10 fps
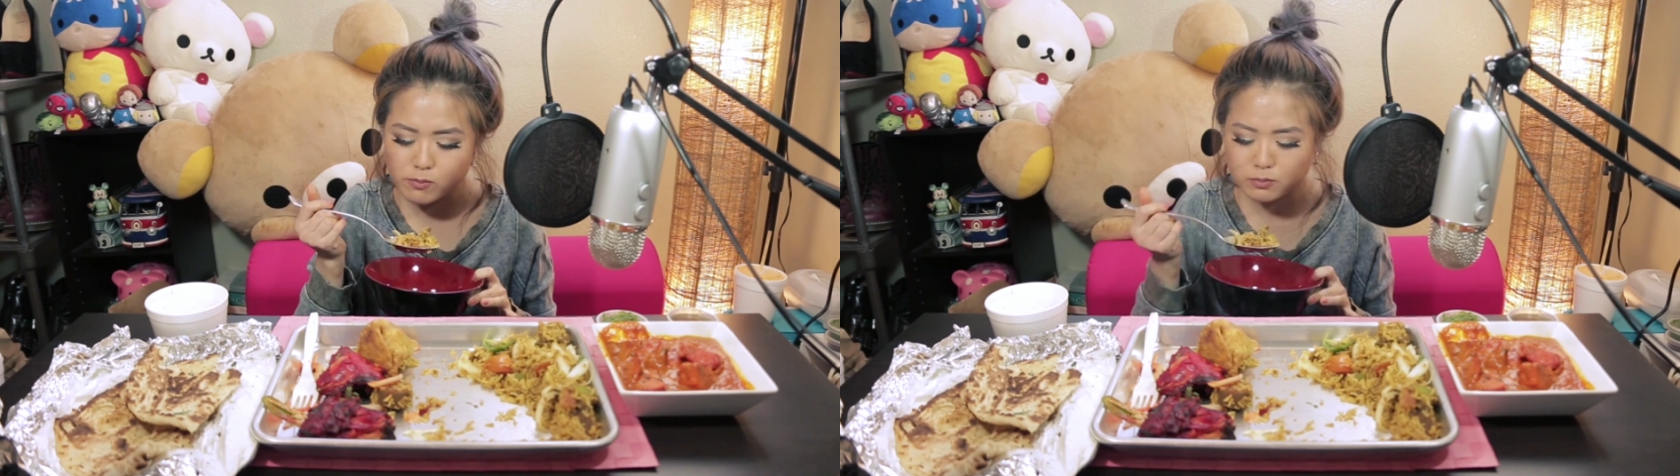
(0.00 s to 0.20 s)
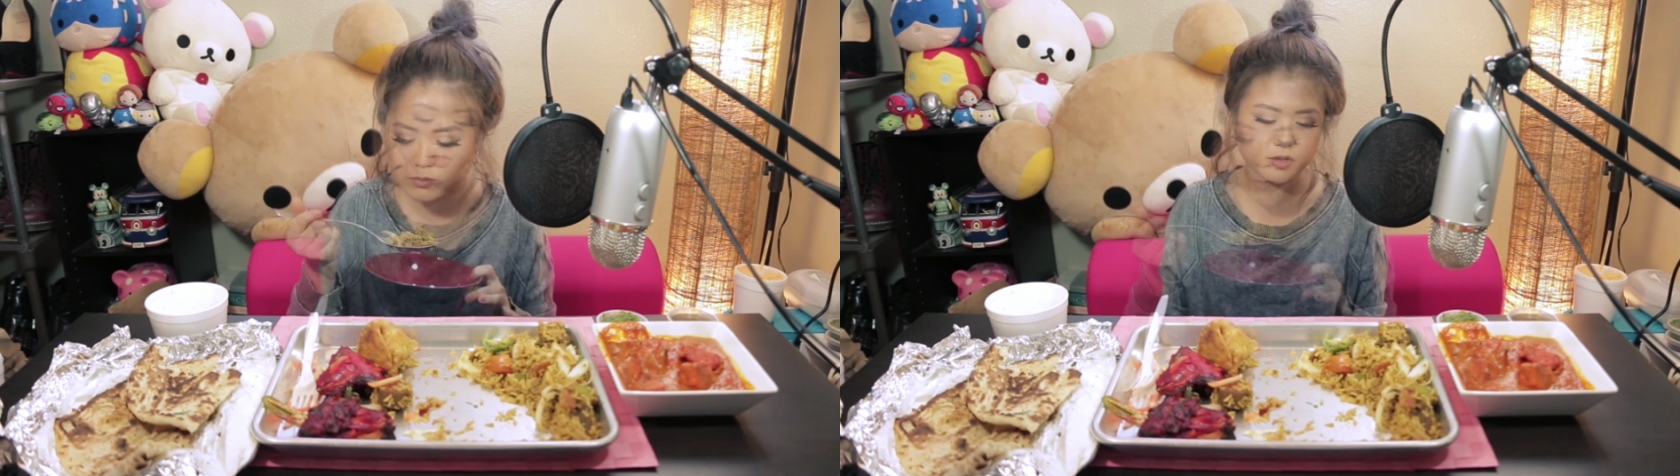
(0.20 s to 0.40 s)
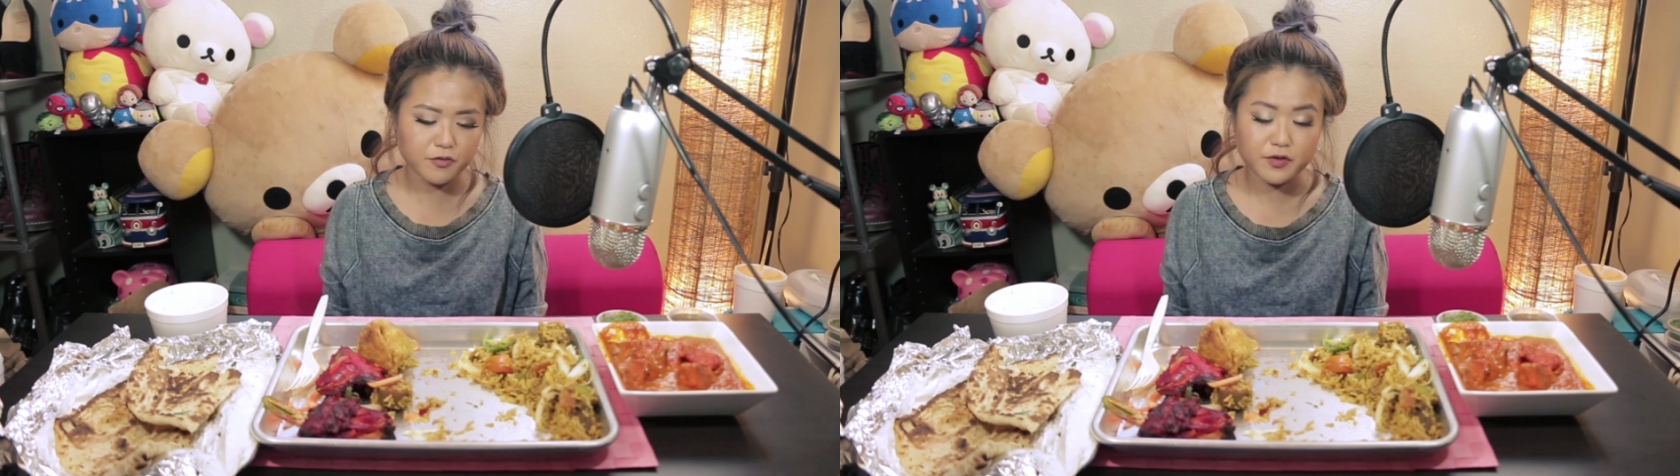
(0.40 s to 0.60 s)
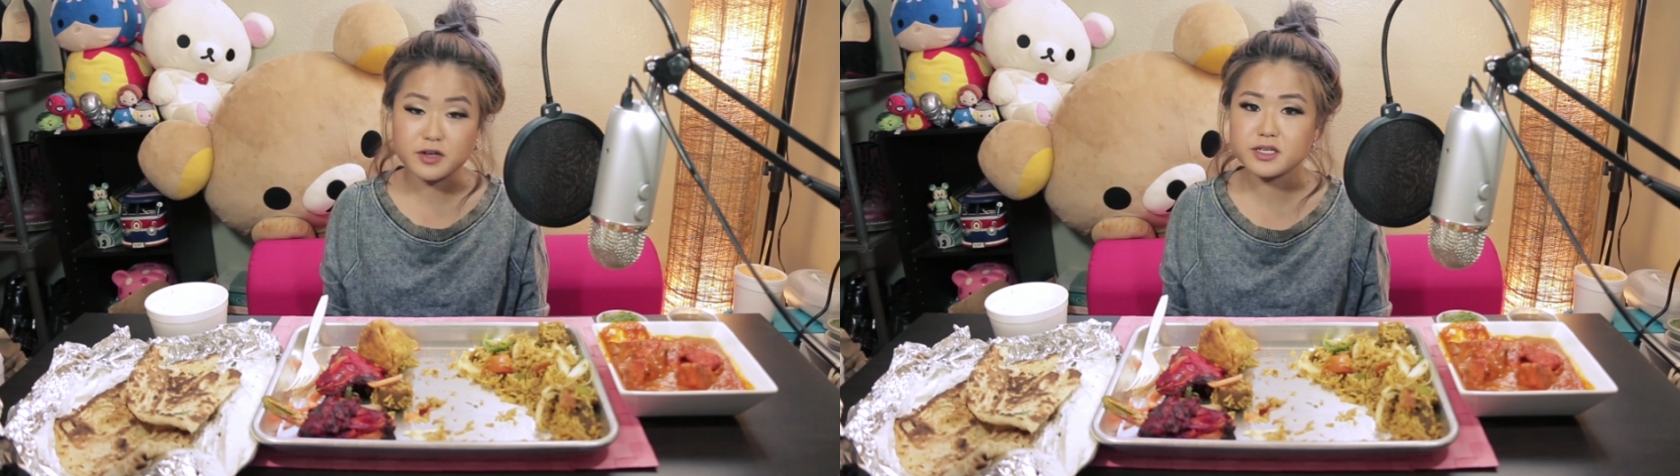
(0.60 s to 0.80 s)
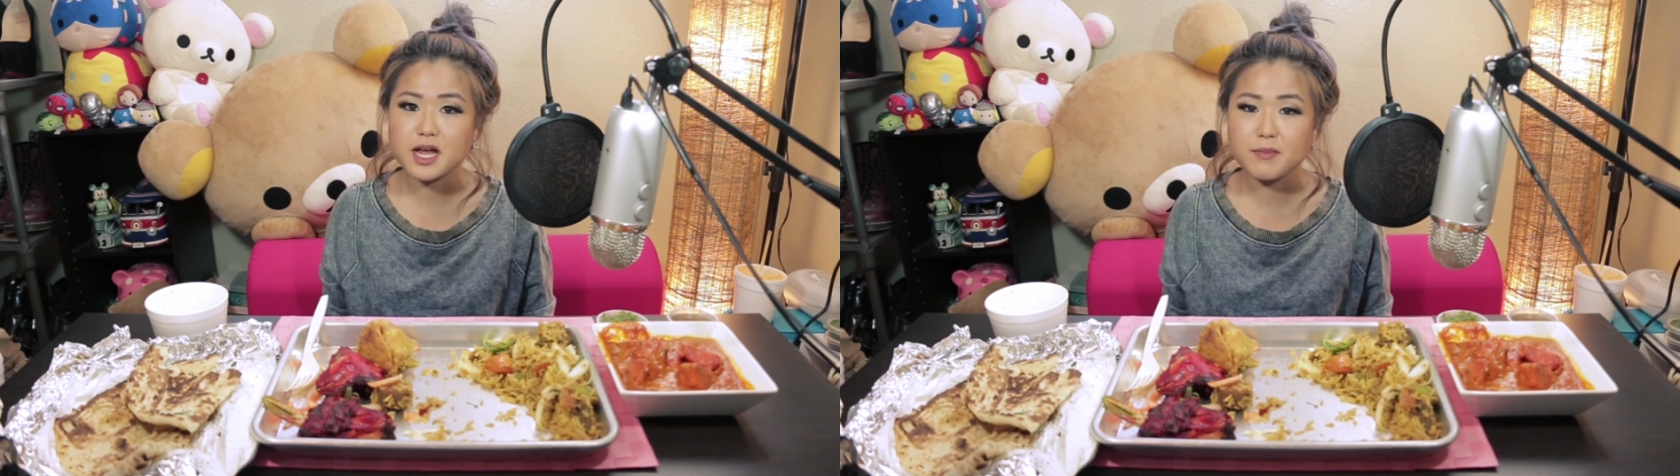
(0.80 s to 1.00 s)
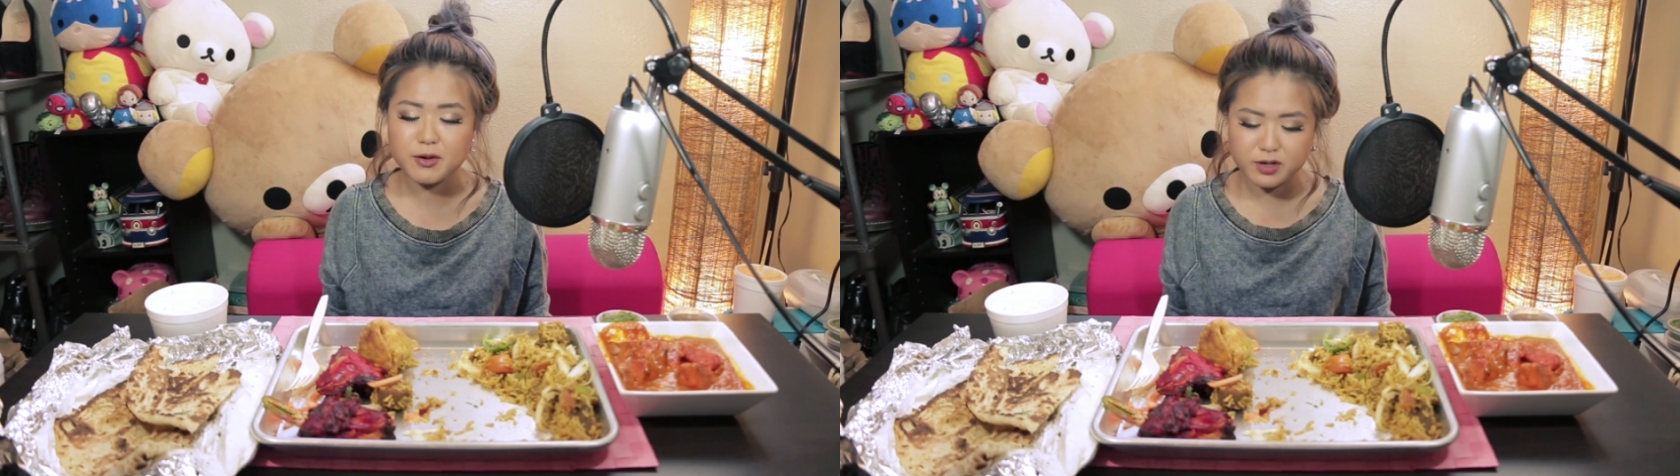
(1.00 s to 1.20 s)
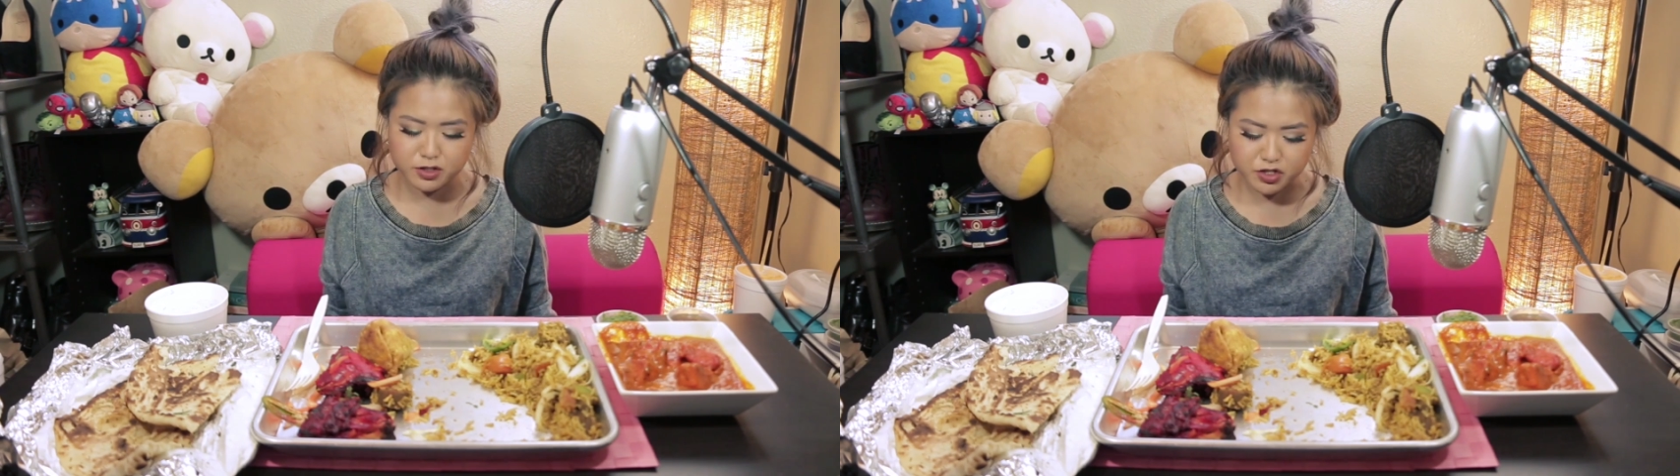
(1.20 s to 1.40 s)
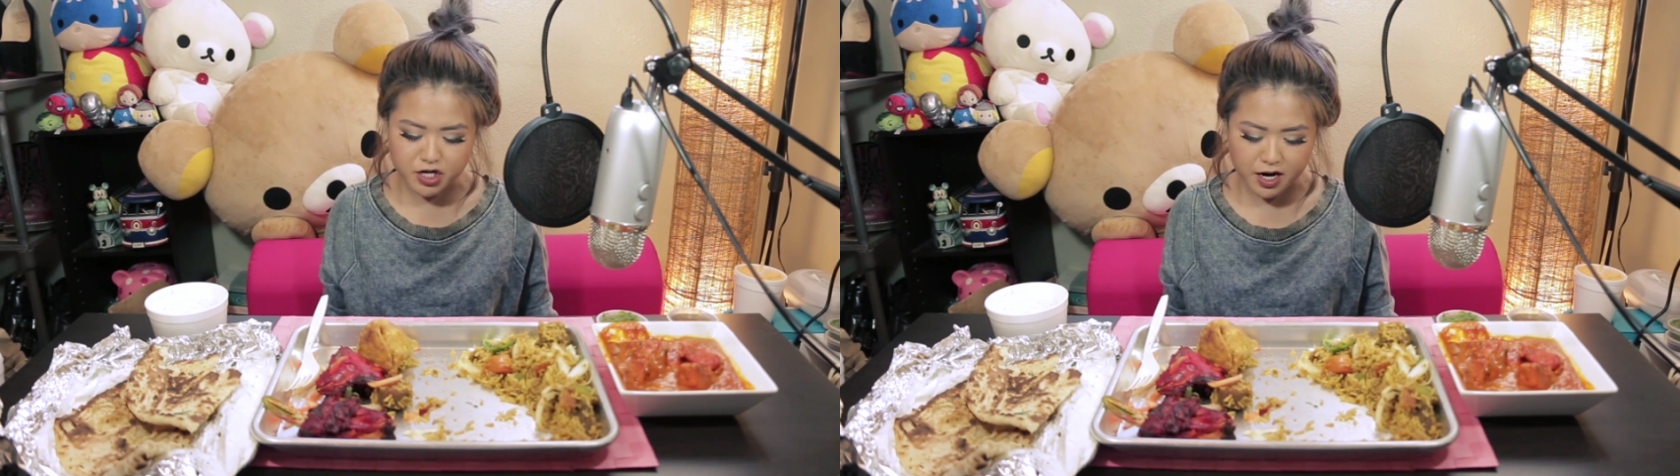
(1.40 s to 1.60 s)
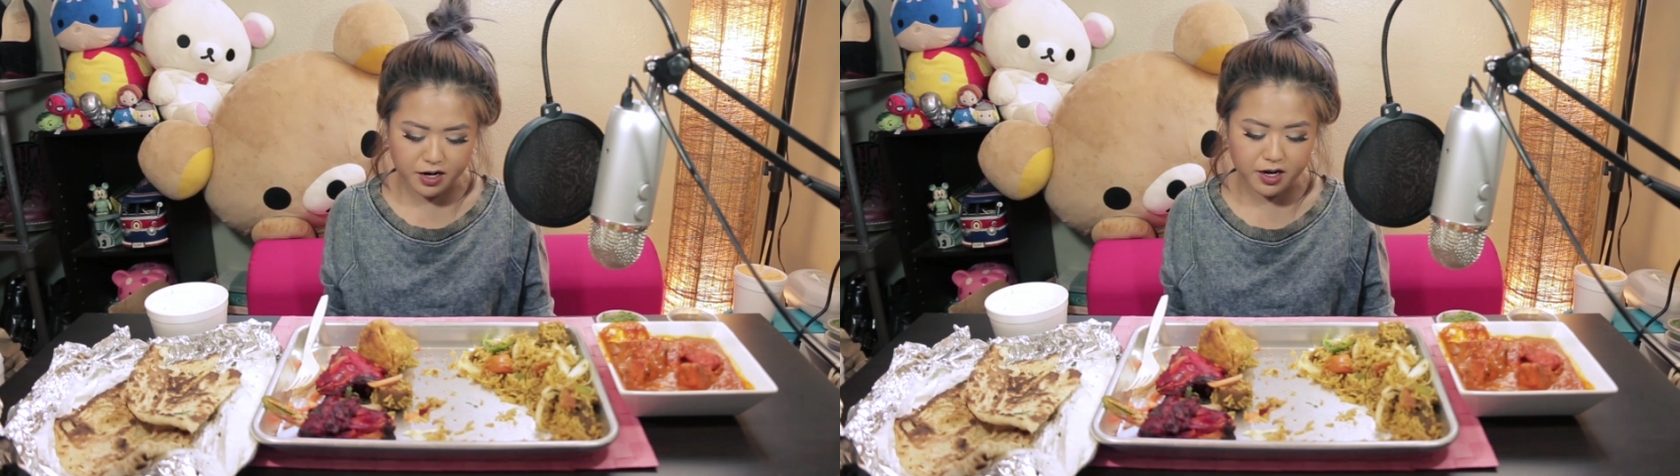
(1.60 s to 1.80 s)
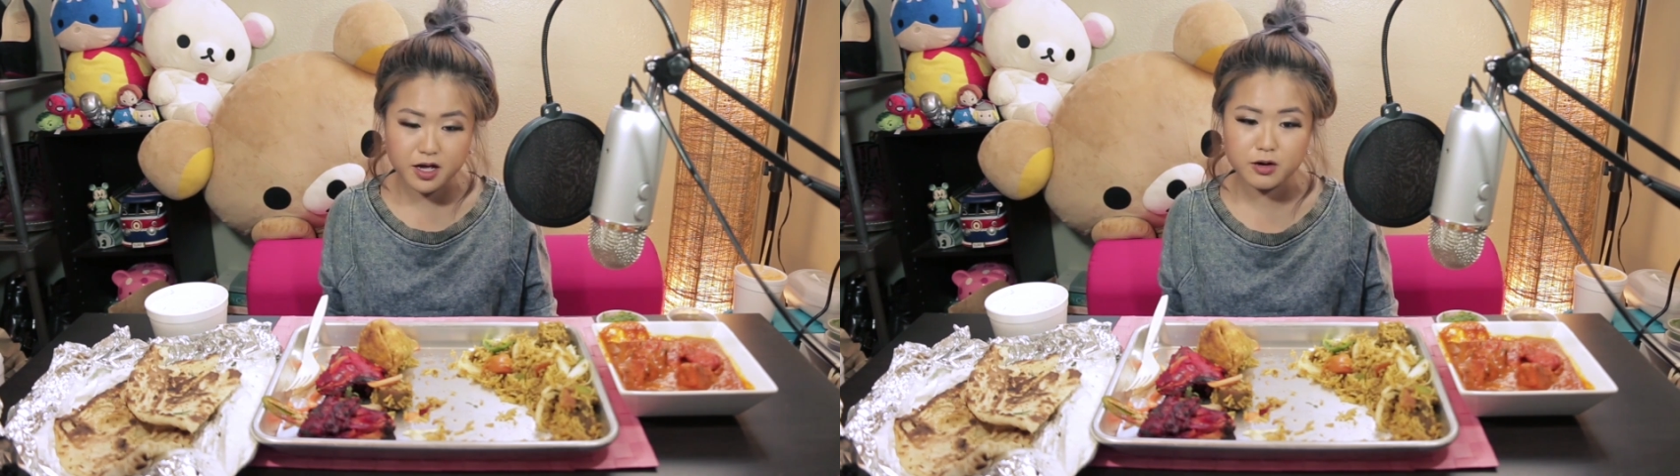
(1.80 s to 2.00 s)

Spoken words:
So the first time I went to China,